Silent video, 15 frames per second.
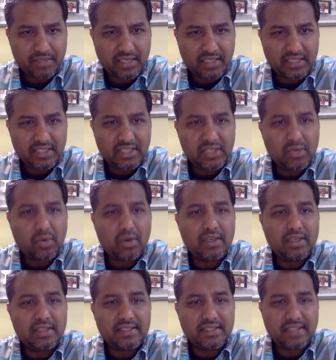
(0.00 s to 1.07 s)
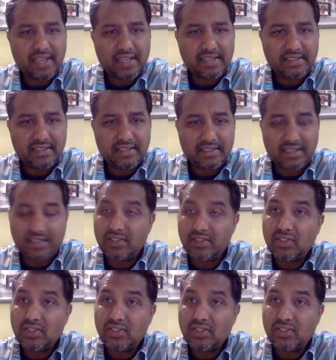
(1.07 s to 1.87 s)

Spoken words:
And he did all these nice things, and he